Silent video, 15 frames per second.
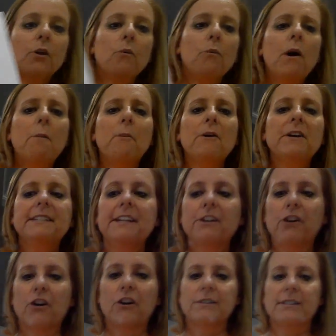Well, boys and
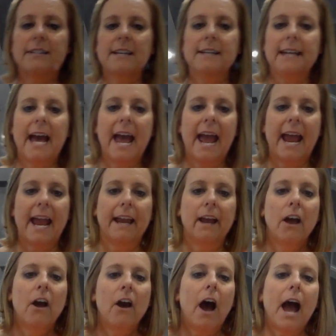girls, today
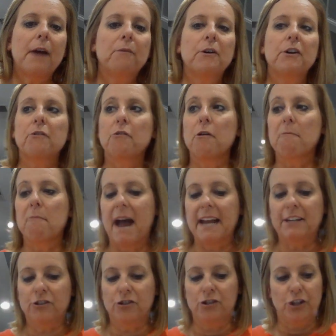I want to
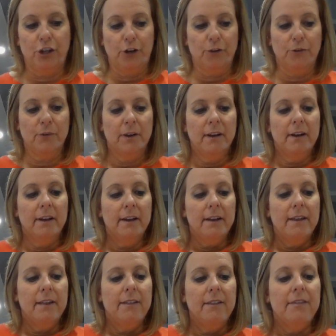remind you
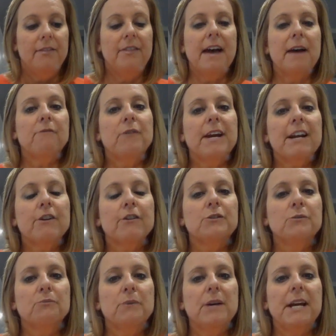that
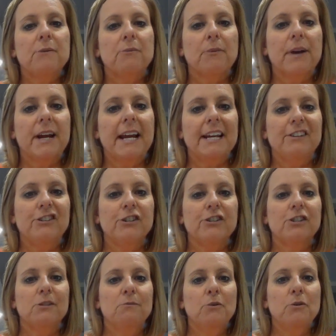readers reread to
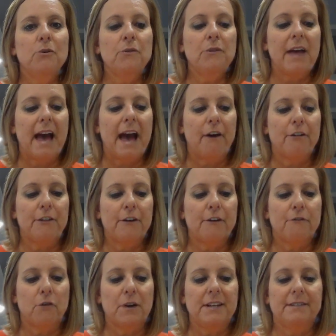smooth out their
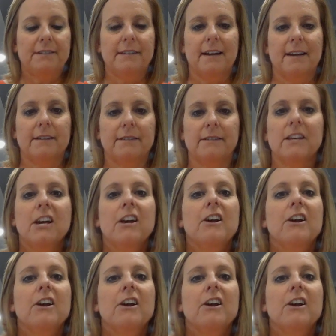voices.